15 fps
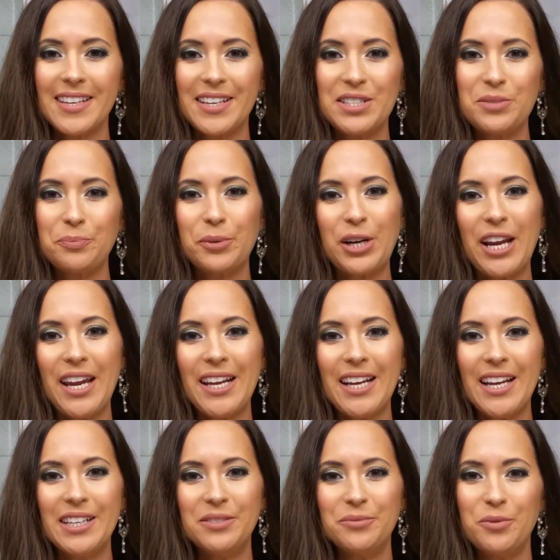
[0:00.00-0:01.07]
it's
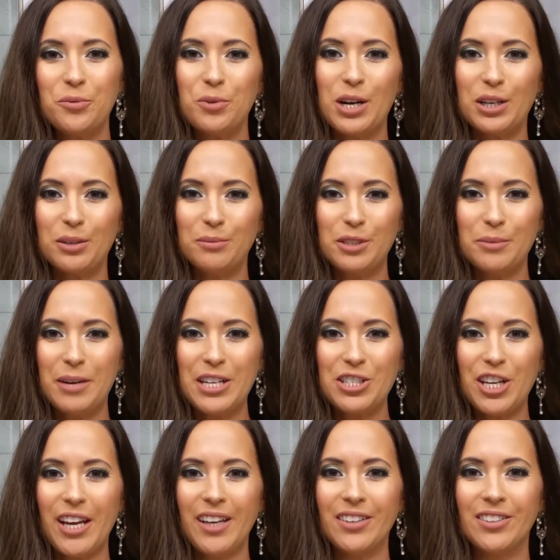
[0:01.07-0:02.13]
Briana. Welcome to my
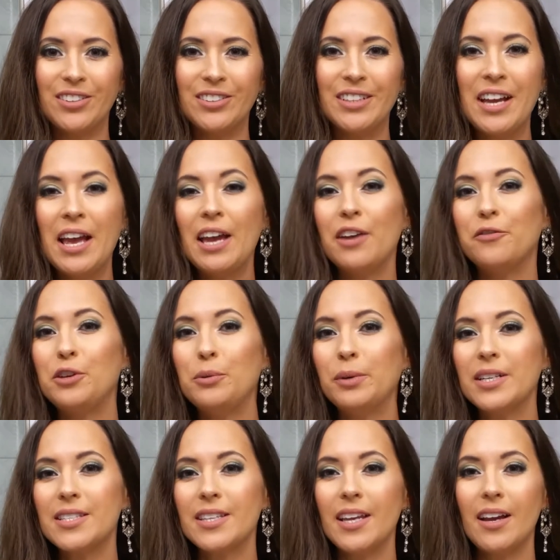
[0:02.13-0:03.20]
channel. If you
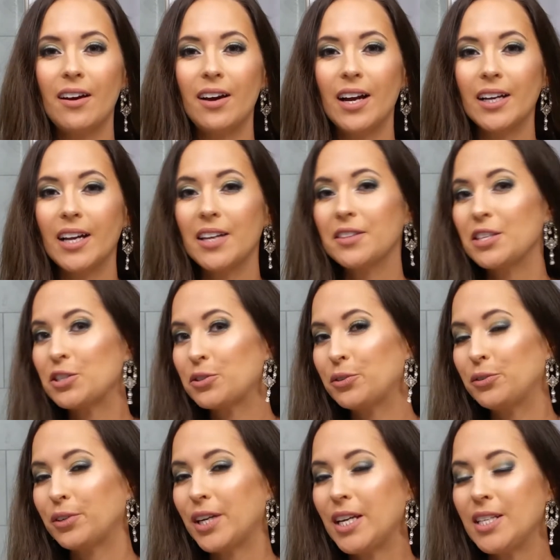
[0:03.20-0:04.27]
want to see how I got this
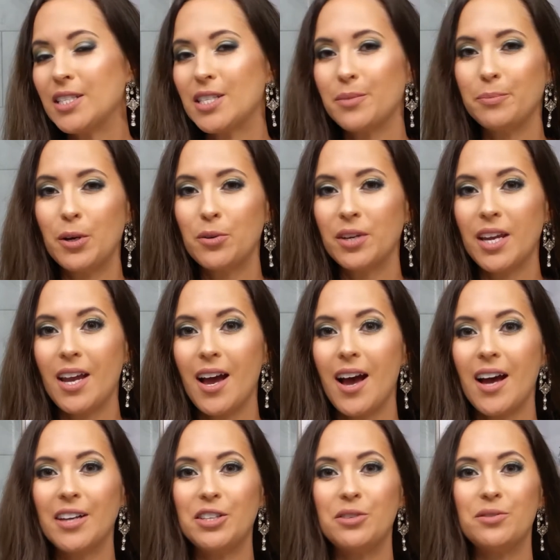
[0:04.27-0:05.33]
green smoky
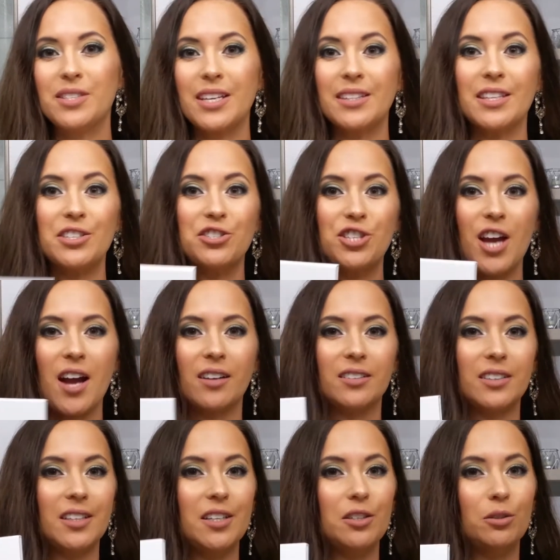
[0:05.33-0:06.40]
eye using the
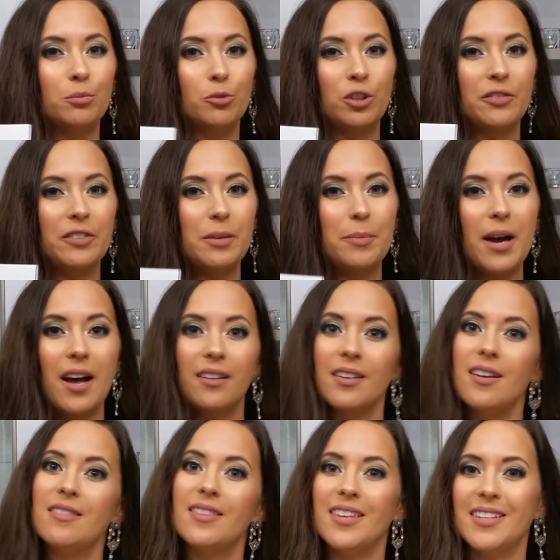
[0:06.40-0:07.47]
Jaclyn Morphe
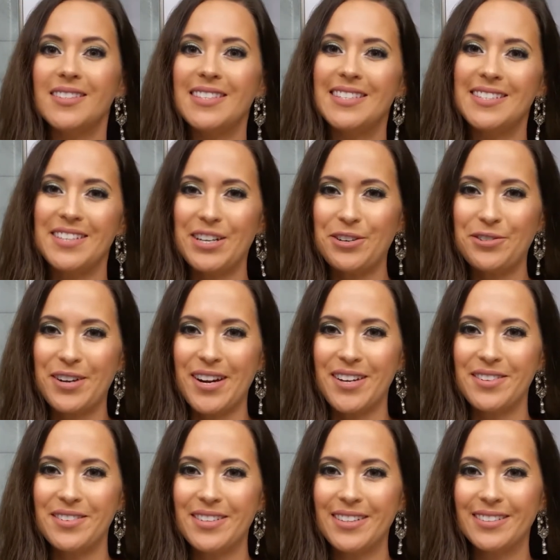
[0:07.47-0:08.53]
palette, then stick
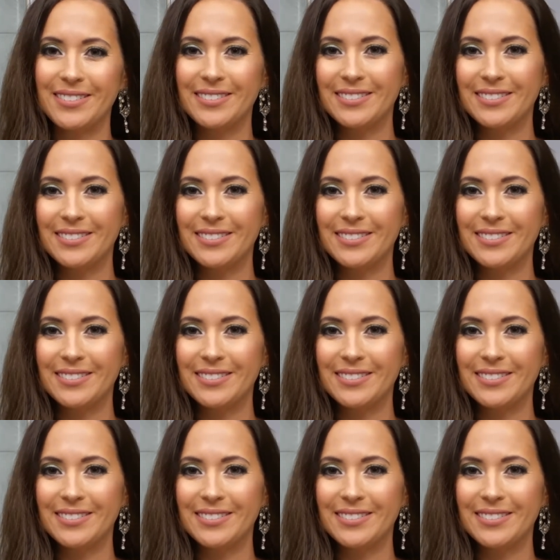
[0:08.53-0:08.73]
around.